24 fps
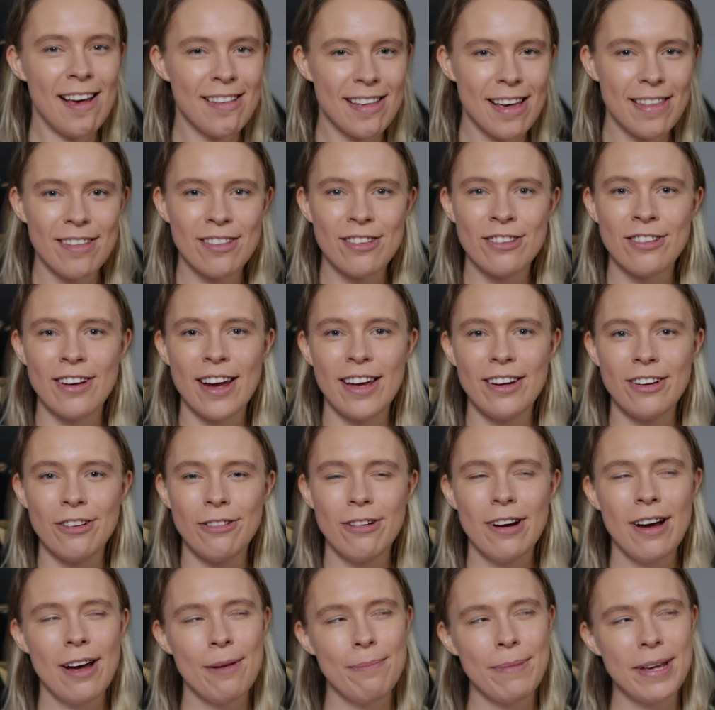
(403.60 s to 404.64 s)
is that this
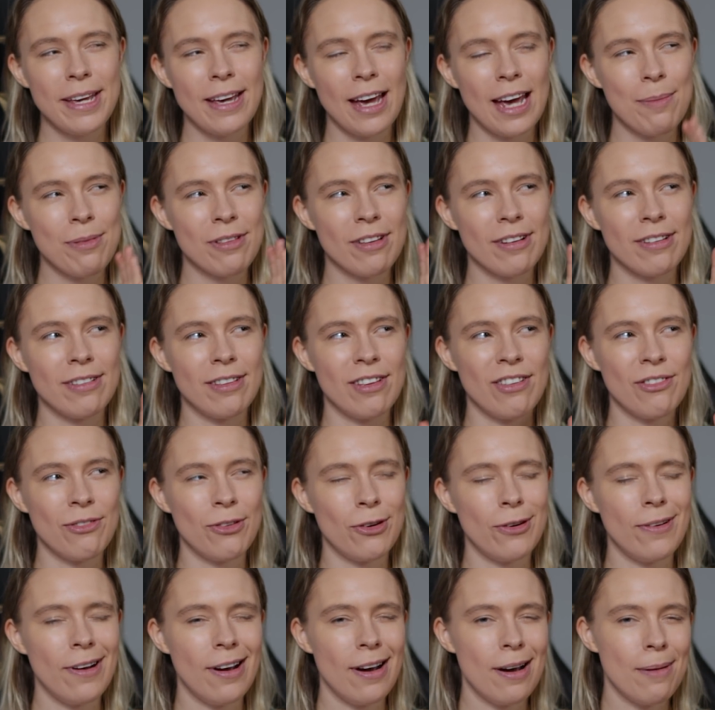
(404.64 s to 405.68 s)
channel became
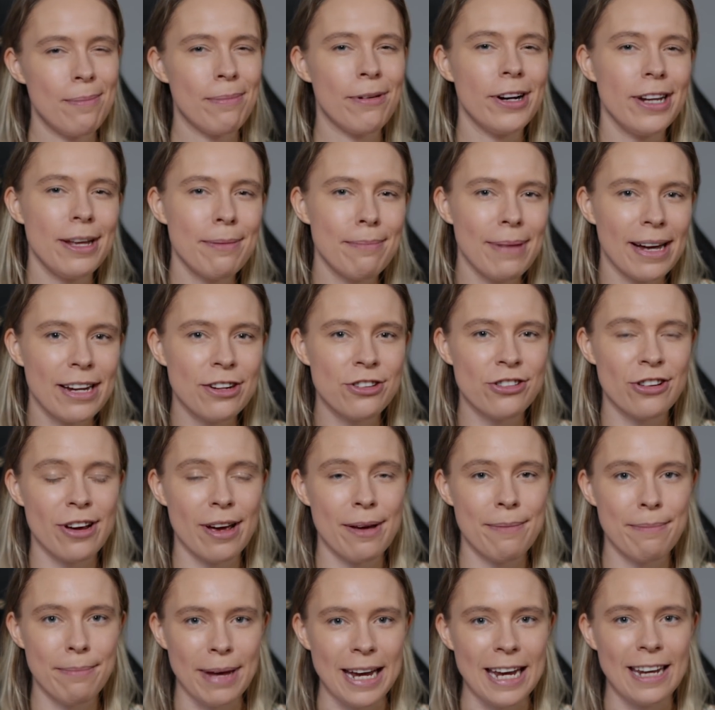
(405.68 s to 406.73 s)
successful pretty much
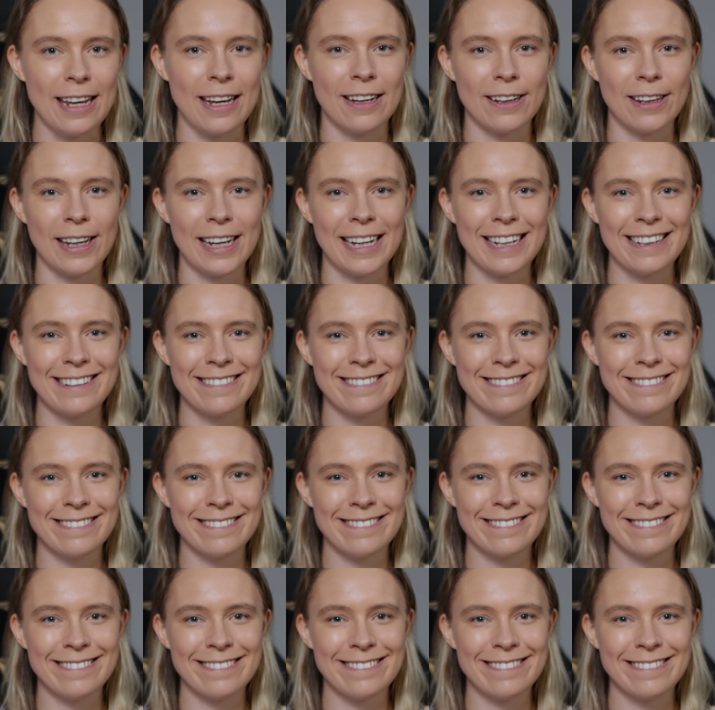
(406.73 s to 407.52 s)
immediately.